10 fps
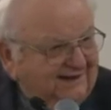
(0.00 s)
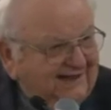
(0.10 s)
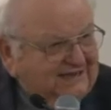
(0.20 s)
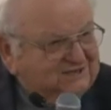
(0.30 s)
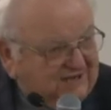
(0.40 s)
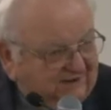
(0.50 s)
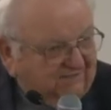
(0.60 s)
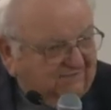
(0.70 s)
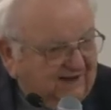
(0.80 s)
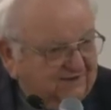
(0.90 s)
Has he
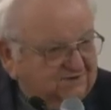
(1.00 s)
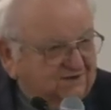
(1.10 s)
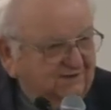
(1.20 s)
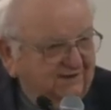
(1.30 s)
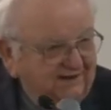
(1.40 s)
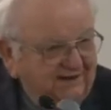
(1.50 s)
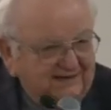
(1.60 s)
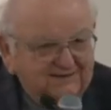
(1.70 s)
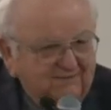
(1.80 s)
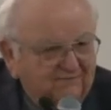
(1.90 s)
ever failed you?
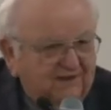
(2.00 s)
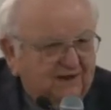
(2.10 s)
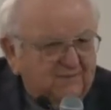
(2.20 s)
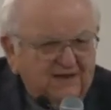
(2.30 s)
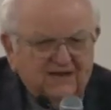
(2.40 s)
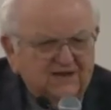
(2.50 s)
He's not failed me.